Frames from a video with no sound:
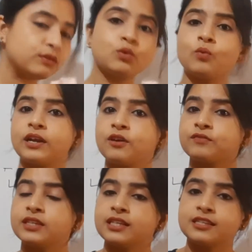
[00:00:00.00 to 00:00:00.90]
you one of
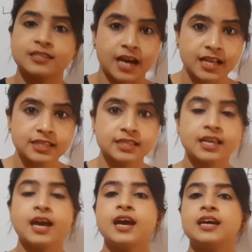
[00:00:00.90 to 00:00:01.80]
the tasks.
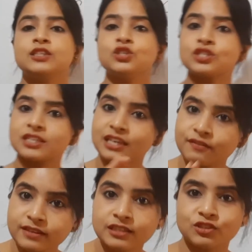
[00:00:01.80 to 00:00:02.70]
Just give
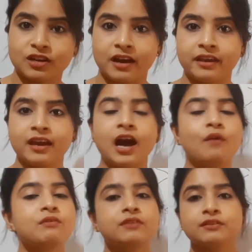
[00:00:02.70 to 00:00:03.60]
it a try.
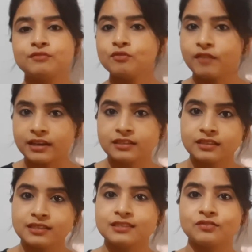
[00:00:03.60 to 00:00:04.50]
However, if you find
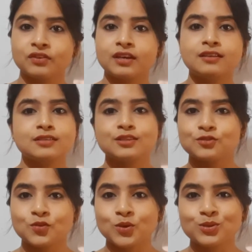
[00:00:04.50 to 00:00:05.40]
it difficult, you
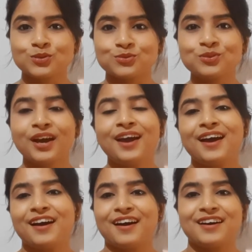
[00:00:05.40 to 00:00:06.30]
know what to do.
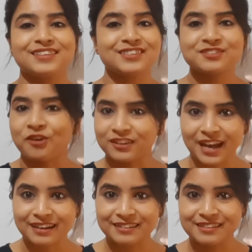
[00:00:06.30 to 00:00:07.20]
Uh, just
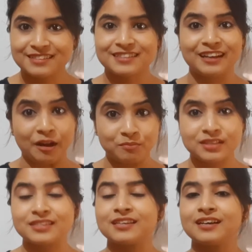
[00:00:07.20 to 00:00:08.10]
contact us. The
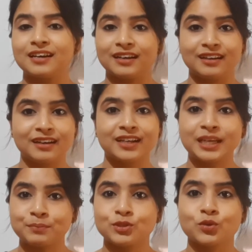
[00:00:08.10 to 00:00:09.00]
numbers uh,
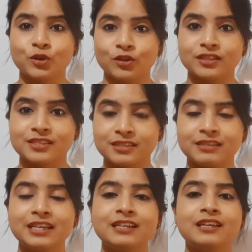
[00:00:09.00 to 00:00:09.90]
kept showing on the
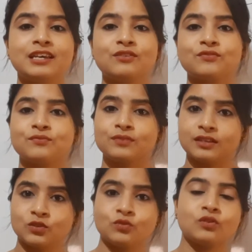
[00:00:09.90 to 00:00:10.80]
screen. If
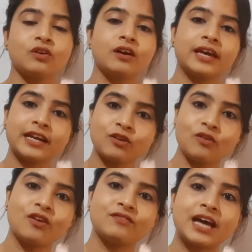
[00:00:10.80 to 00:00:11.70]
you get
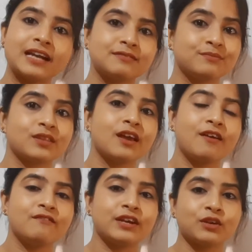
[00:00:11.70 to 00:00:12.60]
hold of that,
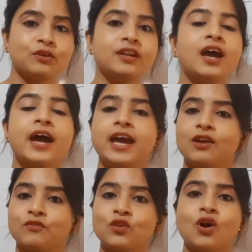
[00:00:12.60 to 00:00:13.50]
very good.
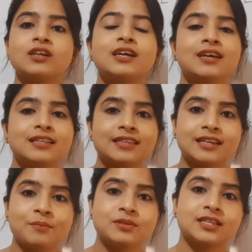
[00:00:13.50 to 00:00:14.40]
If not, the
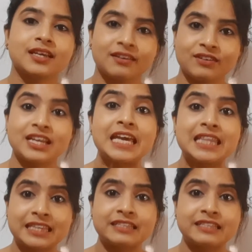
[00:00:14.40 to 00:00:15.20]
numbers are given in the